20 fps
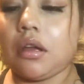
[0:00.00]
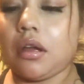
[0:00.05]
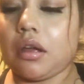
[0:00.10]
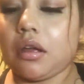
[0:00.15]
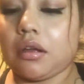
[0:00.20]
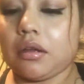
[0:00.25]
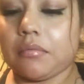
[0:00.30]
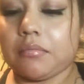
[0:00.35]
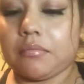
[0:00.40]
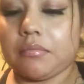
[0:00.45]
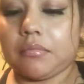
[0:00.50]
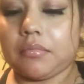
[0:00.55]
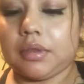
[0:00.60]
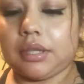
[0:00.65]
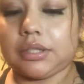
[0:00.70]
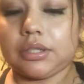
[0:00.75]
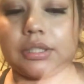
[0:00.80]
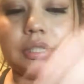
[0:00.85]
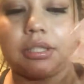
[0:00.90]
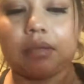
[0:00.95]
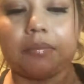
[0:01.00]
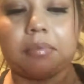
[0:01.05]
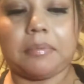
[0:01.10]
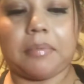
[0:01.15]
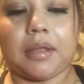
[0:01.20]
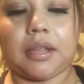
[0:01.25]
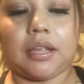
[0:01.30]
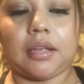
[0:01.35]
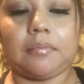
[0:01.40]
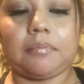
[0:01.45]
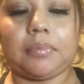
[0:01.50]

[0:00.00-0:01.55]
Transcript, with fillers: Um, this is the Bebella